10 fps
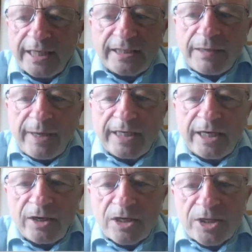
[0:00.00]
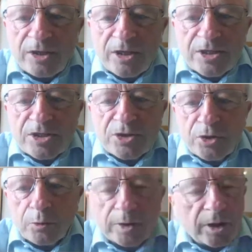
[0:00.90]
that they make careless errors in
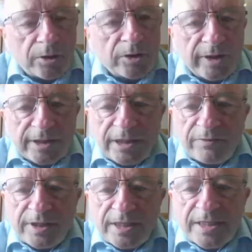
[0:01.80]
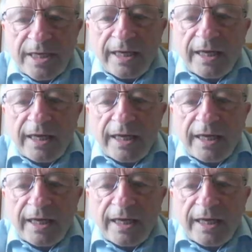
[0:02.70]
schoolwork or other activities.